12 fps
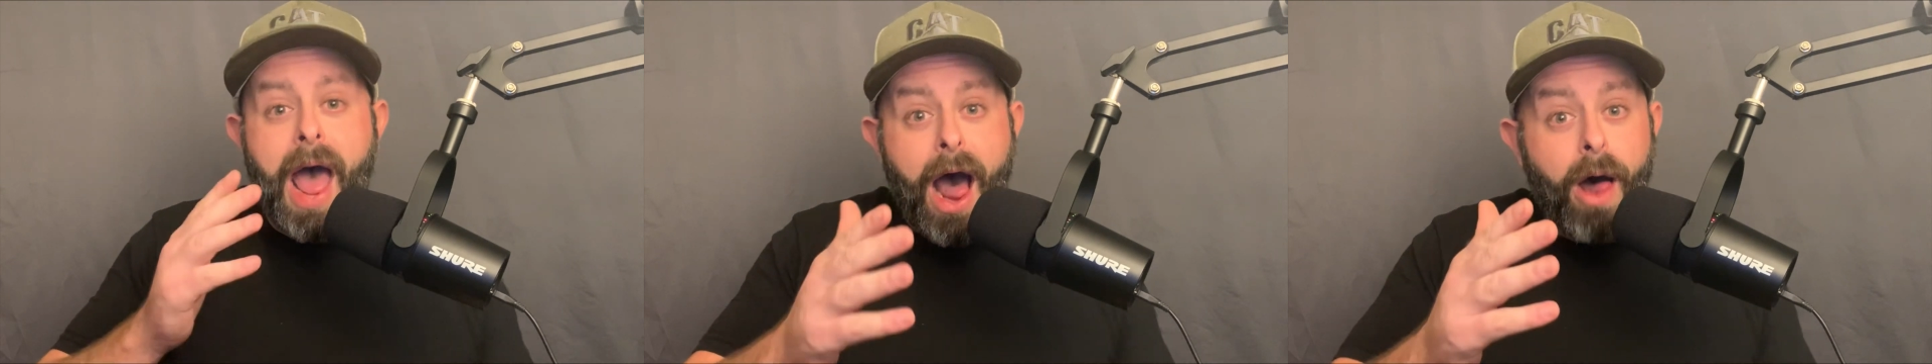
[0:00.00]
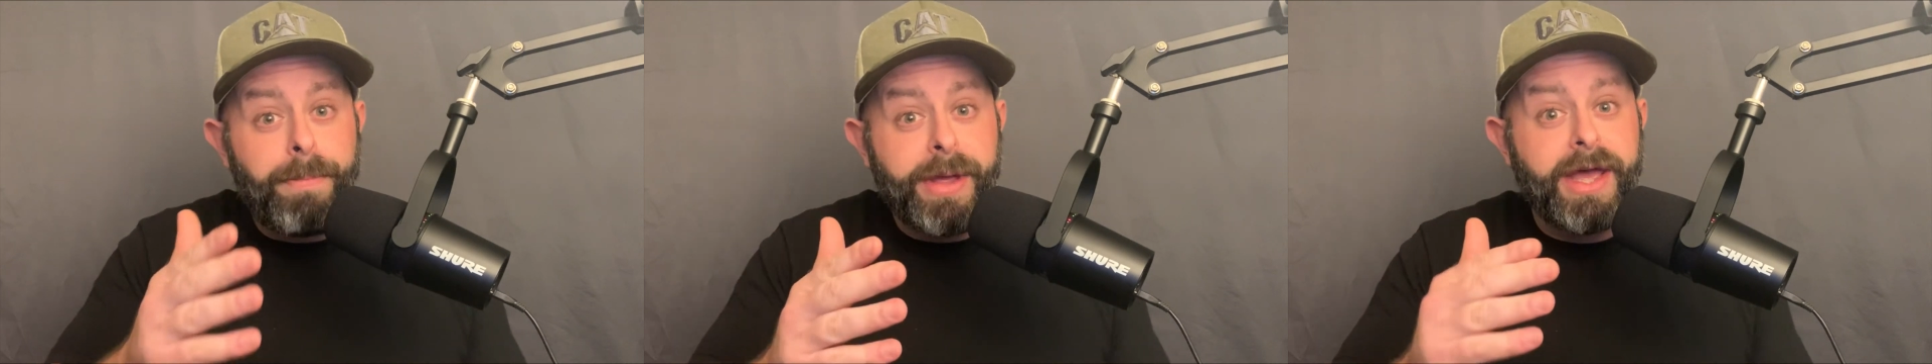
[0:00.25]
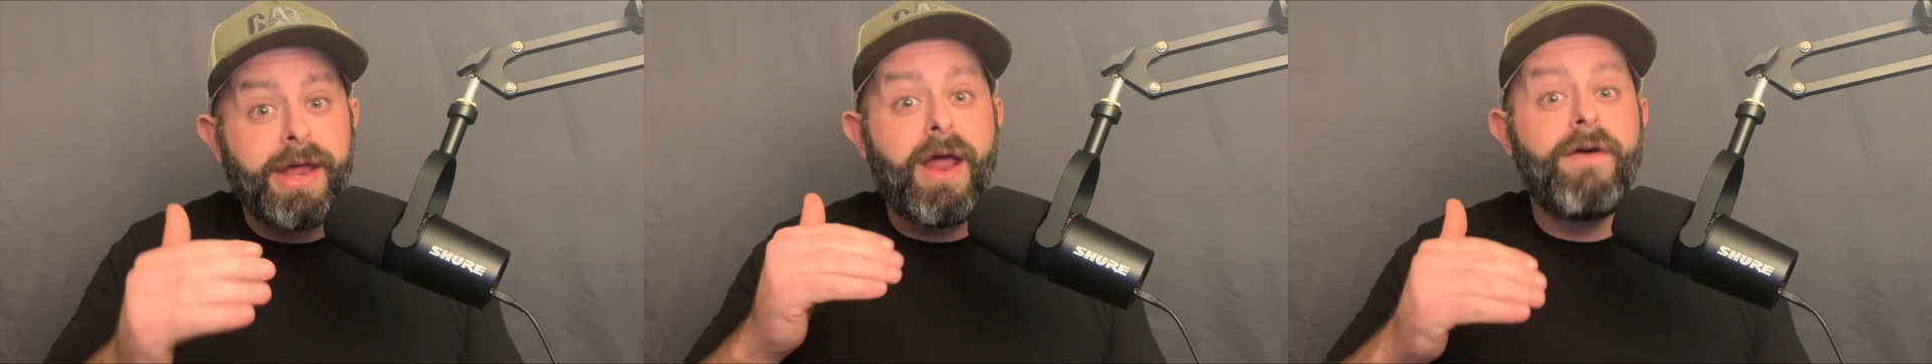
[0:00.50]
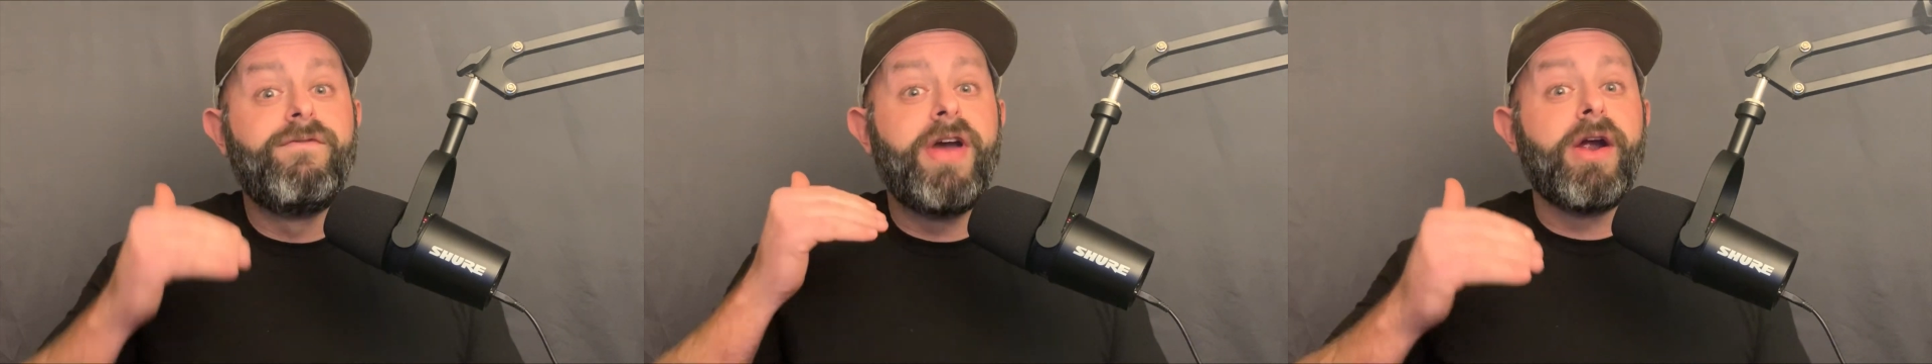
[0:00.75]
albeit
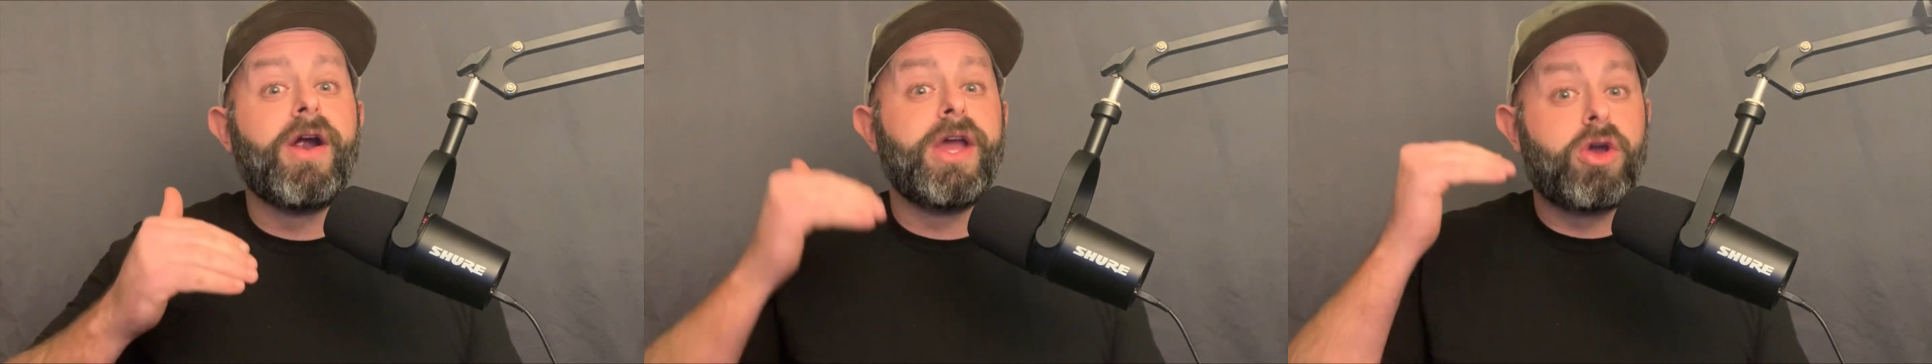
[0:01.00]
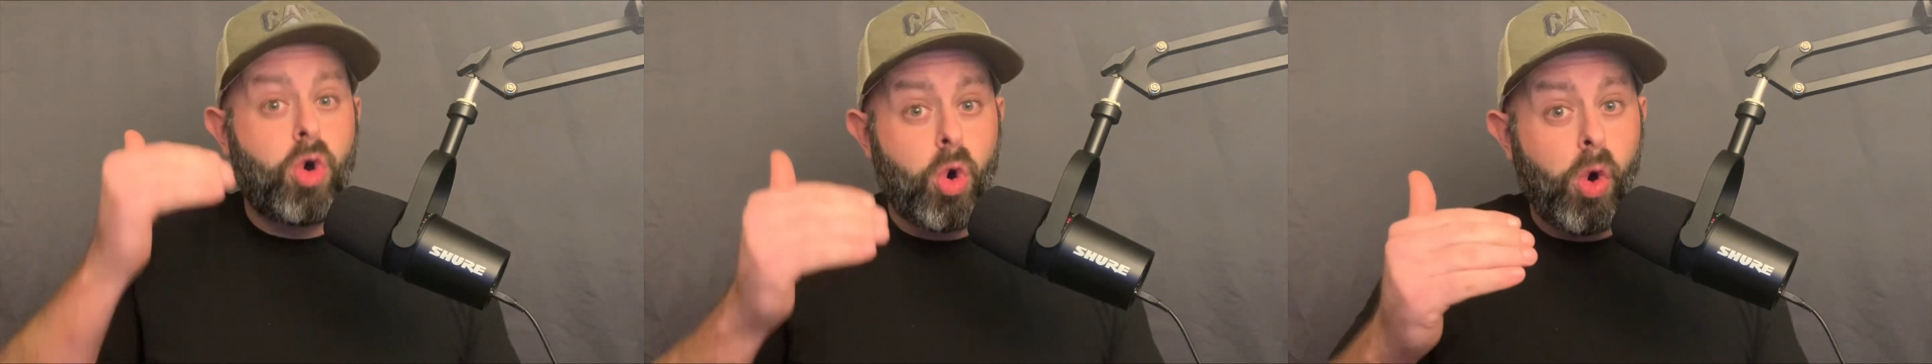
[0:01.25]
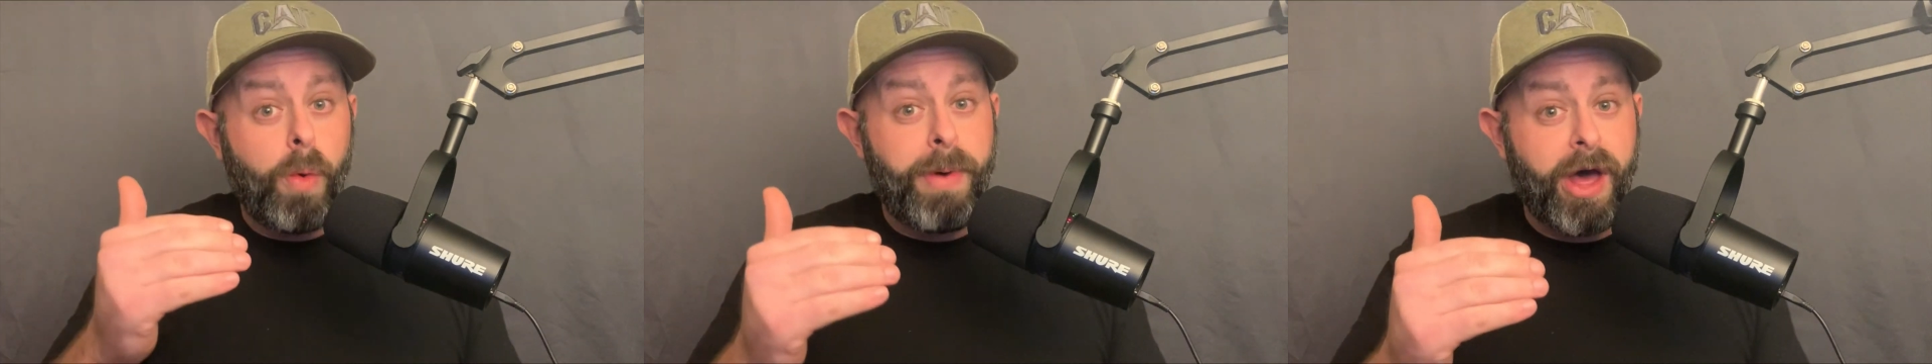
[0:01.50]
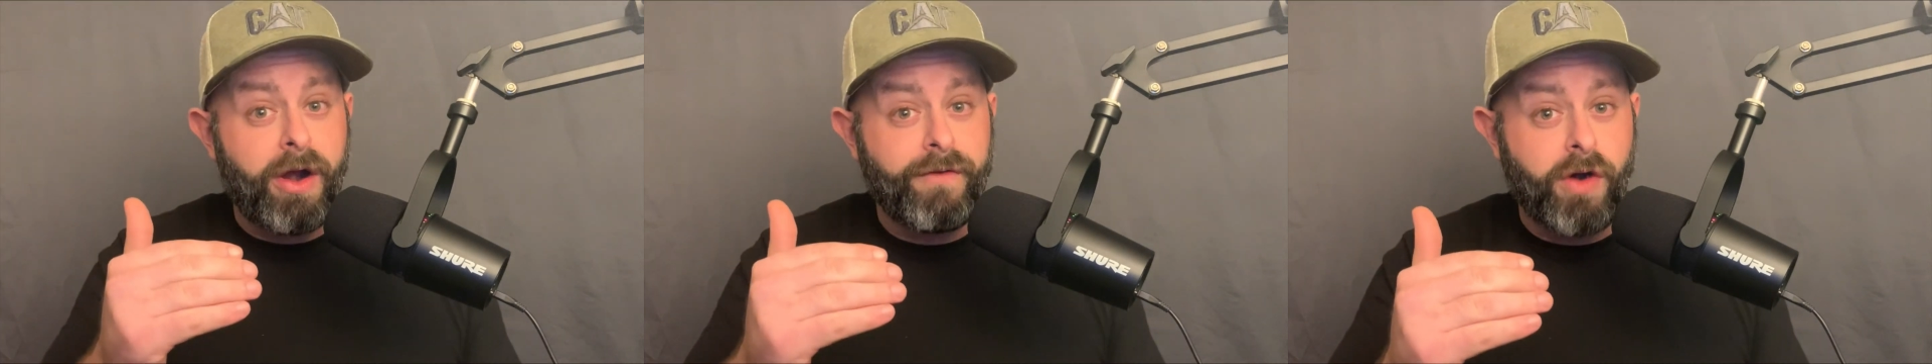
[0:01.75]
very cool better